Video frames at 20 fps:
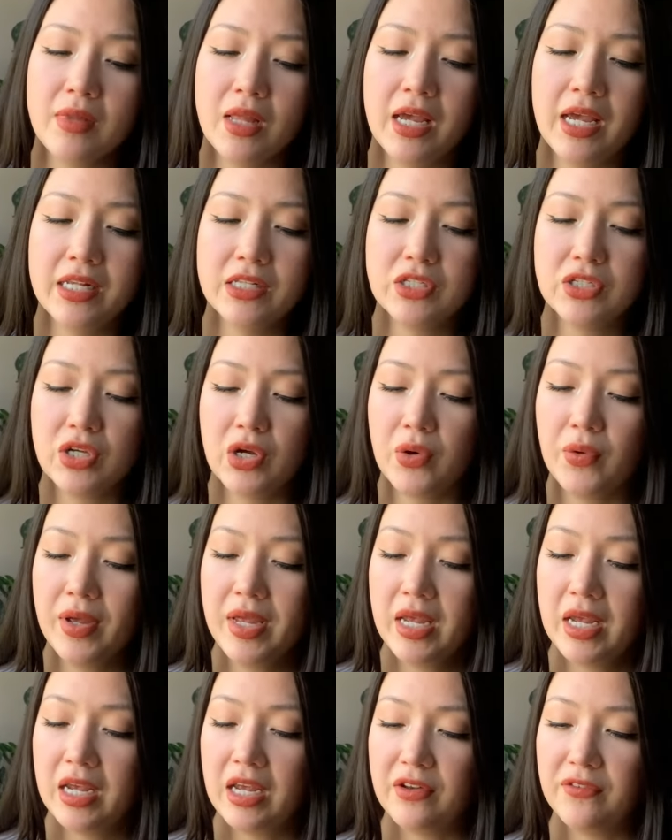And so
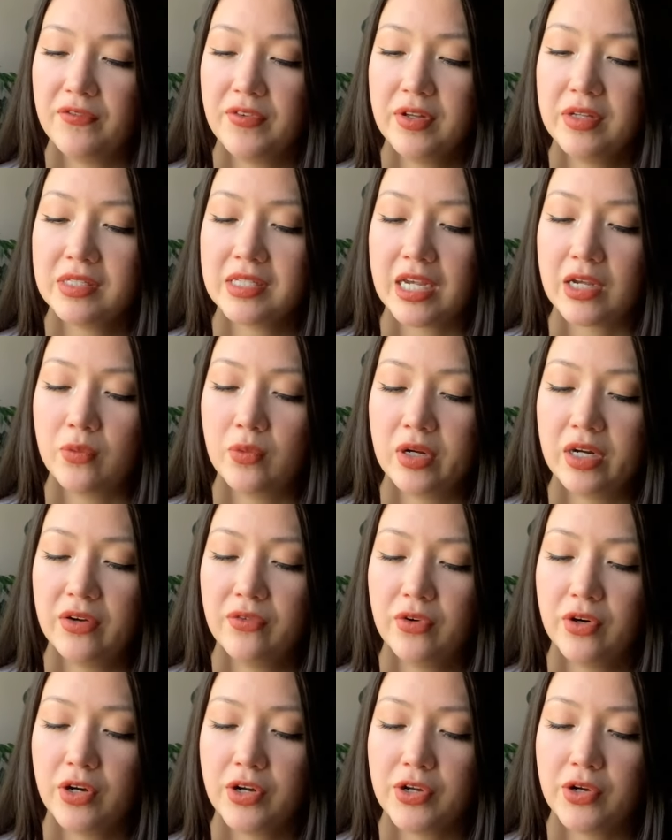it feels like
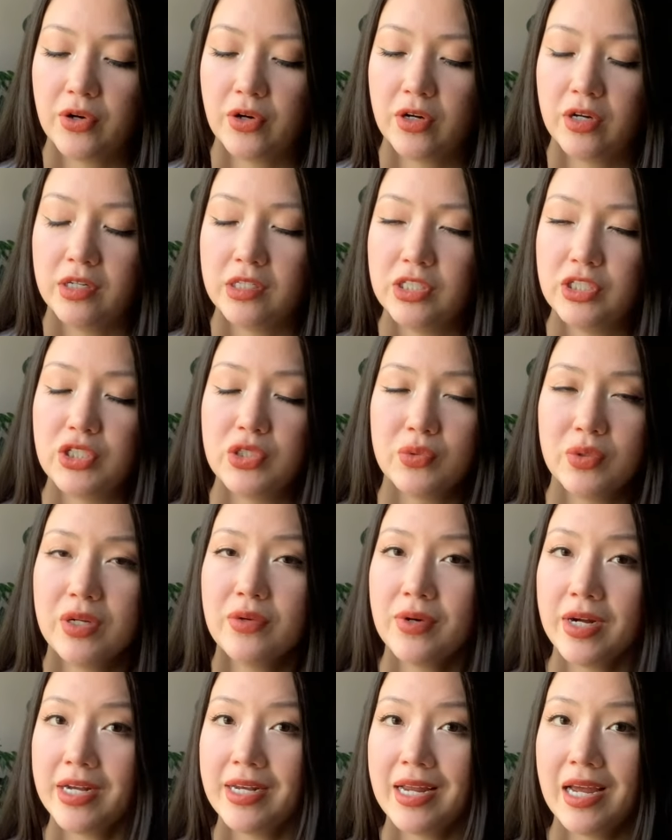whatever you're doing
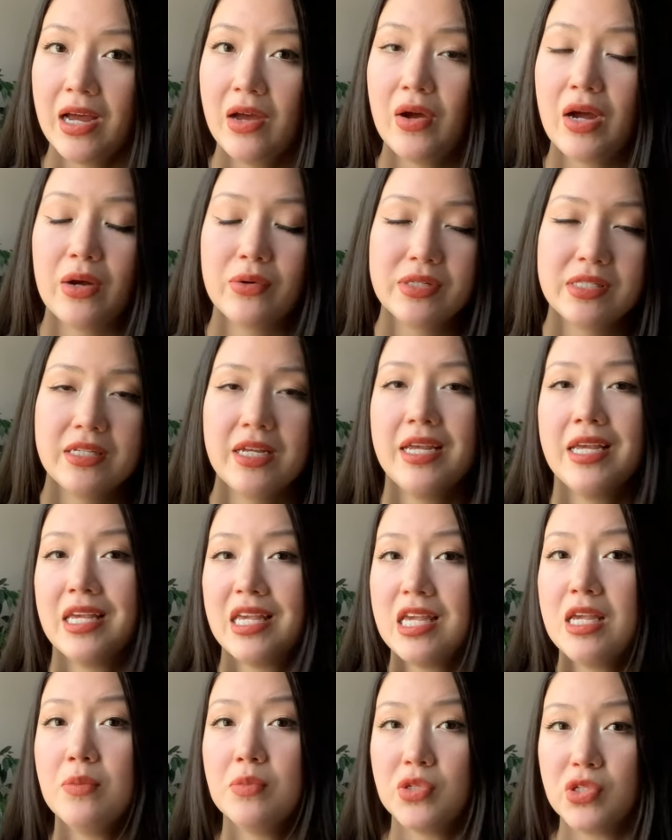right now, I would say
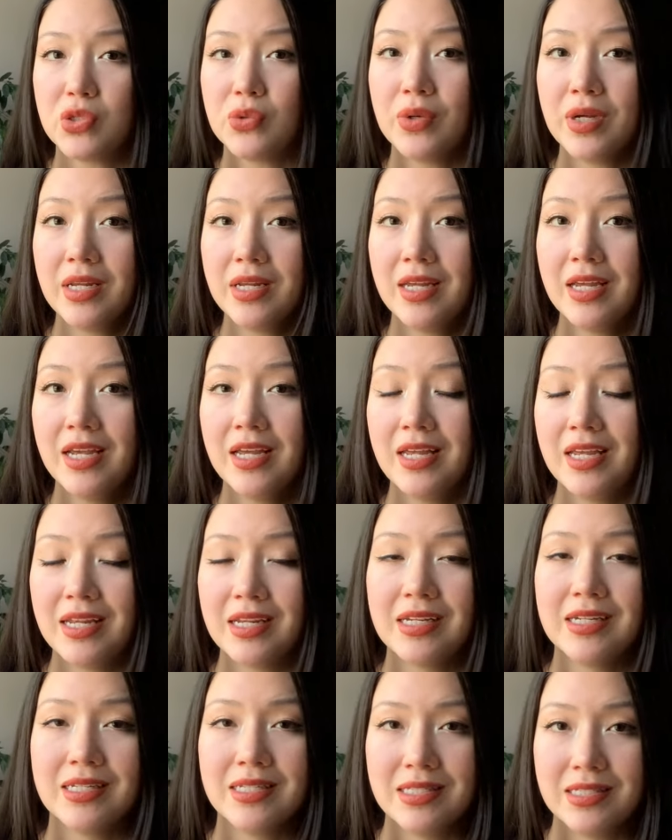keep doing it
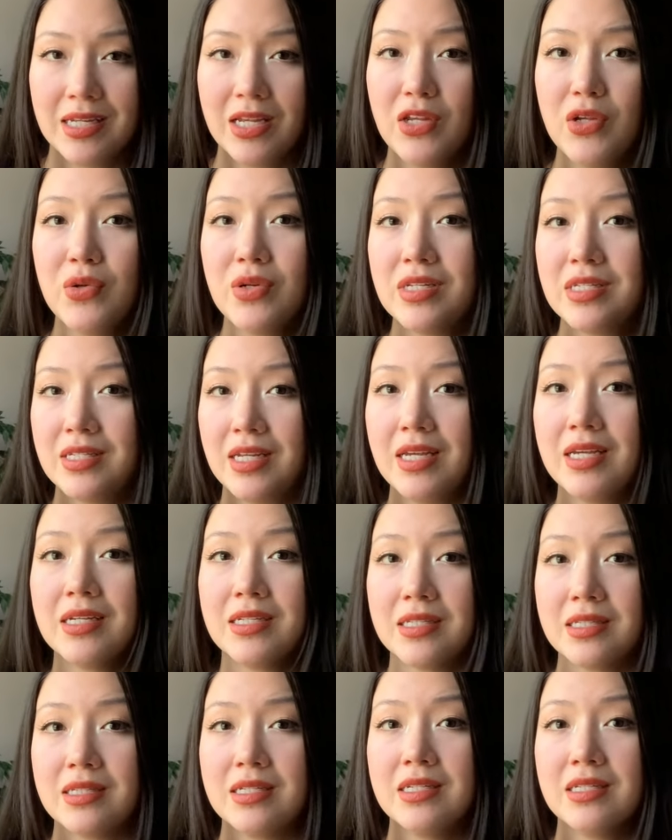and continue to stay
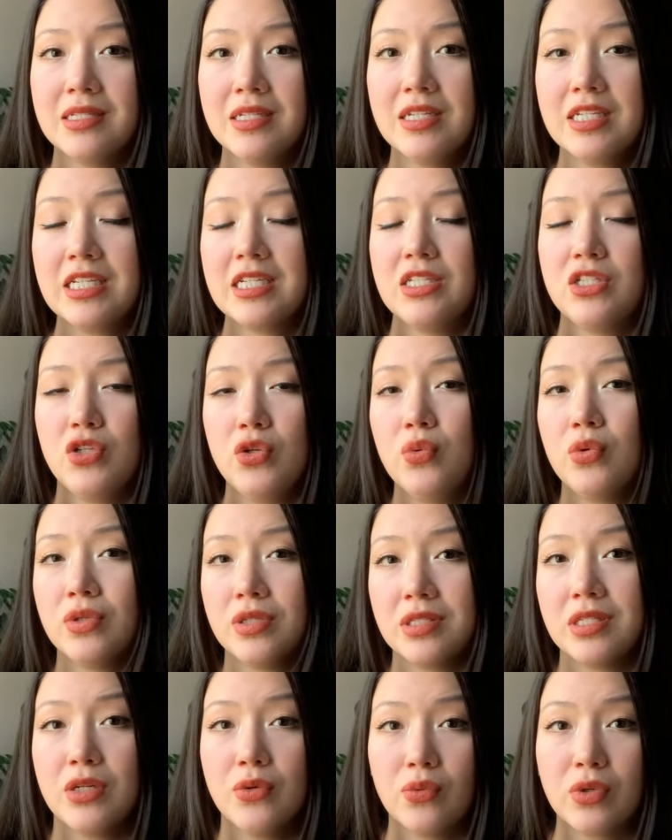consistent, because you will
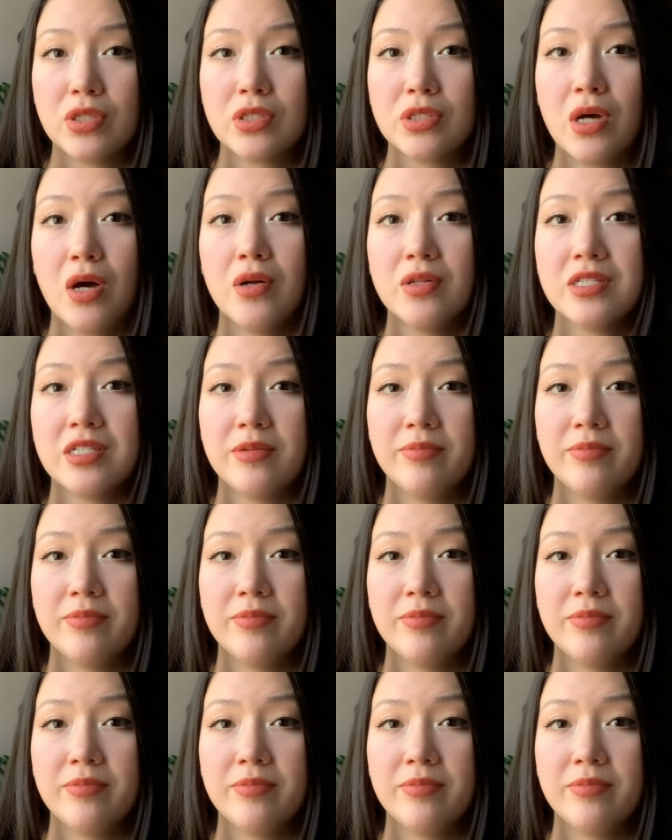see results.